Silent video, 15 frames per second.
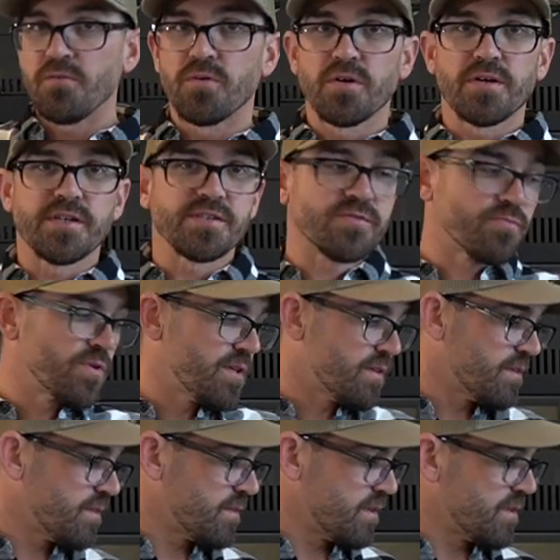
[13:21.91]
Whereas
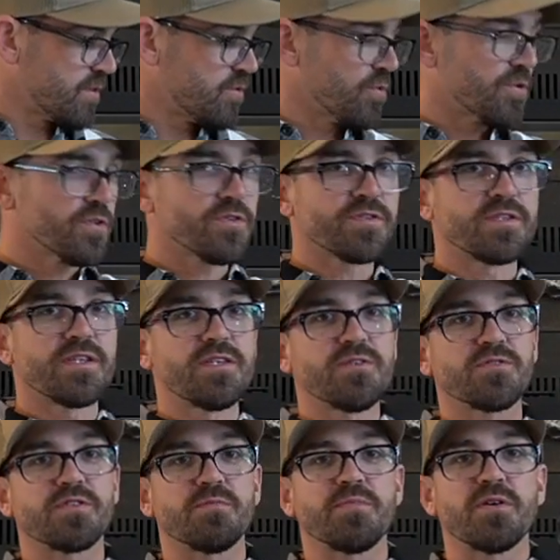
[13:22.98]
with the Korkers, they
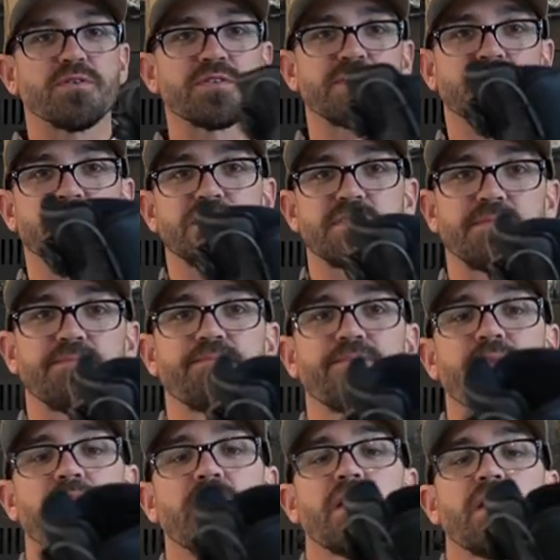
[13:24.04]
use the BOA system,
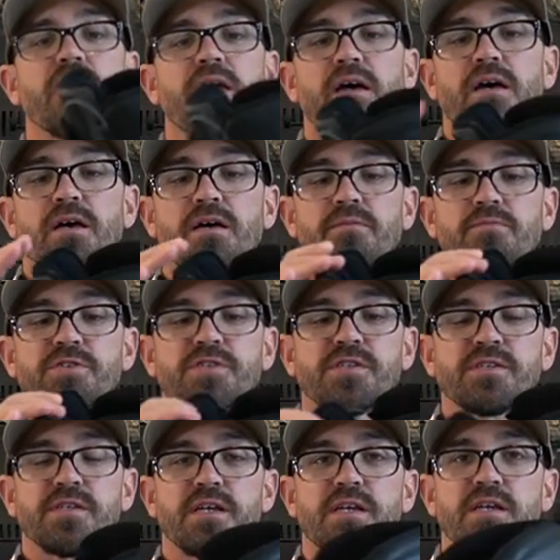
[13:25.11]
which
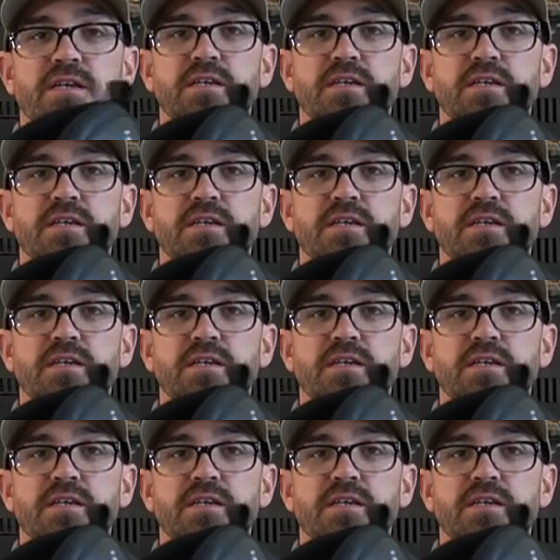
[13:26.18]
is a